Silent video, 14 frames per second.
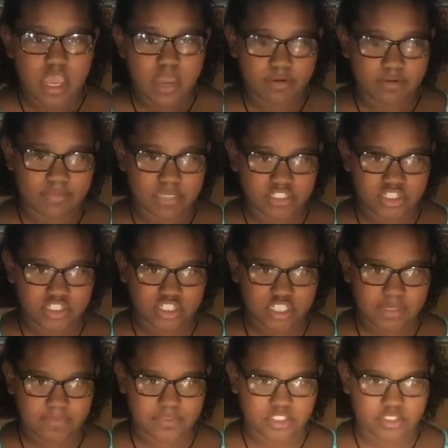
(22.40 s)
permission
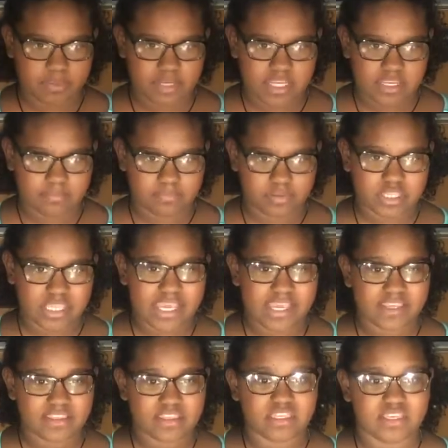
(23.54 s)
slips to pay,
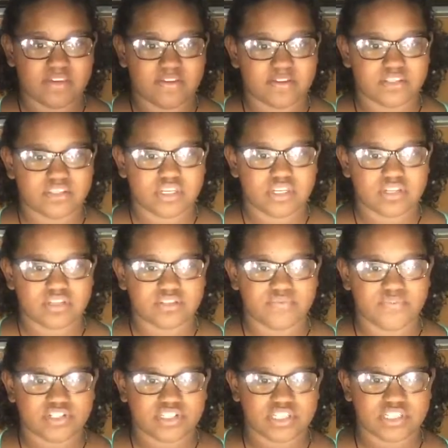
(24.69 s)
play the students
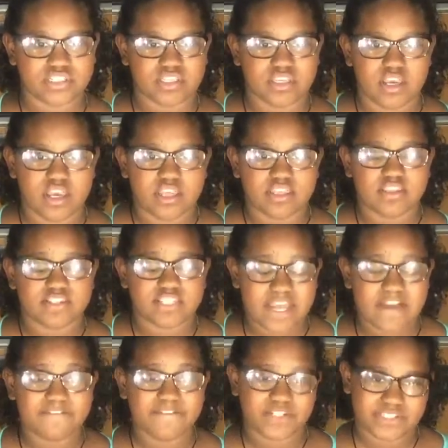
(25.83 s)
versus the
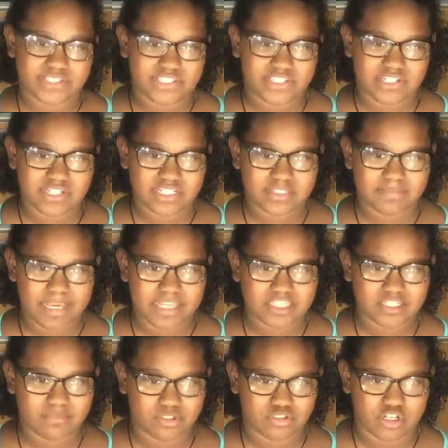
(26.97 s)
staff versus students
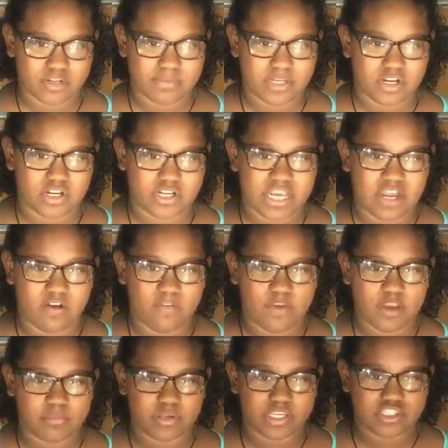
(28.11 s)
basketball tournament are now
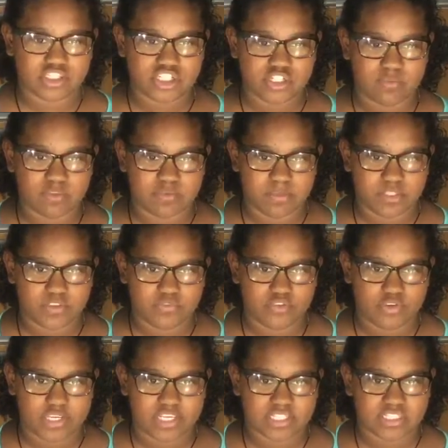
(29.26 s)
available in the gym with Mr.
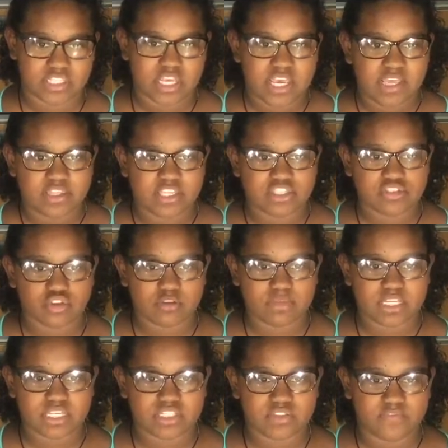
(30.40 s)
Varikas. This
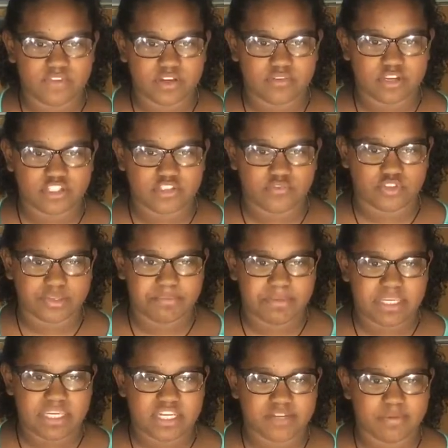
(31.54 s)
tournament is a fundraiser for the
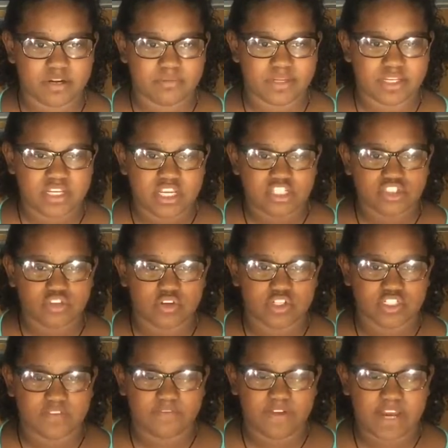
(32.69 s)
PE department, so there is
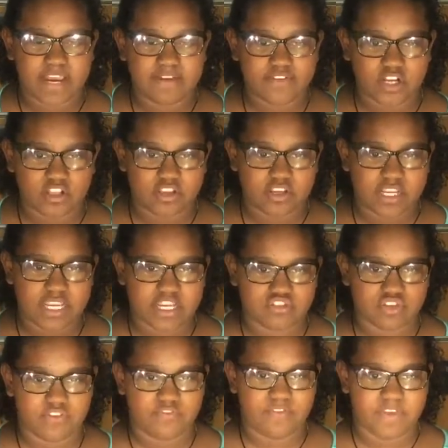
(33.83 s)
a $5
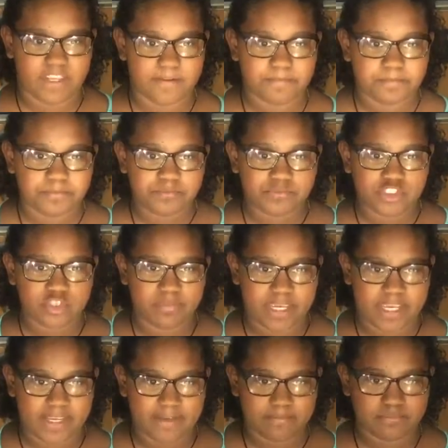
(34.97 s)
entry fee to
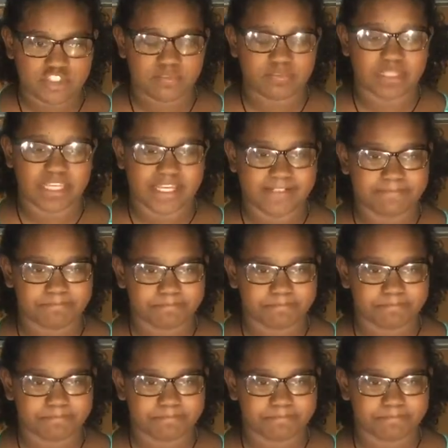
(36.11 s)
pay to play.